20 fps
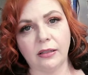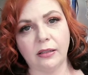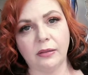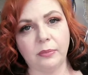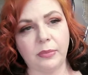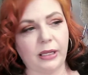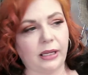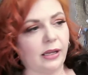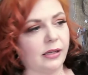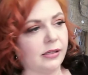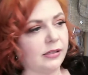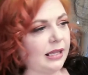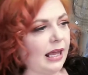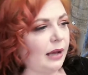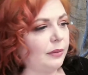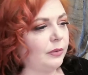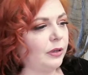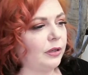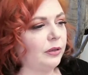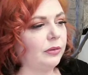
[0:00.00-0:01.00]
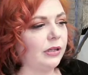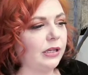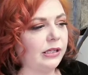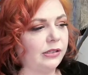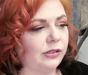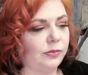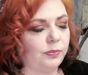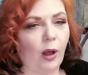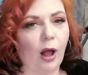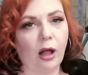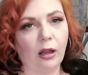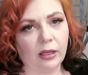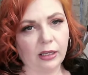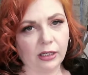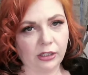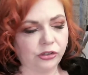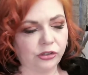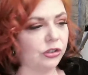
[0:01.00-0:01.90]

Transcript: because that one is polished.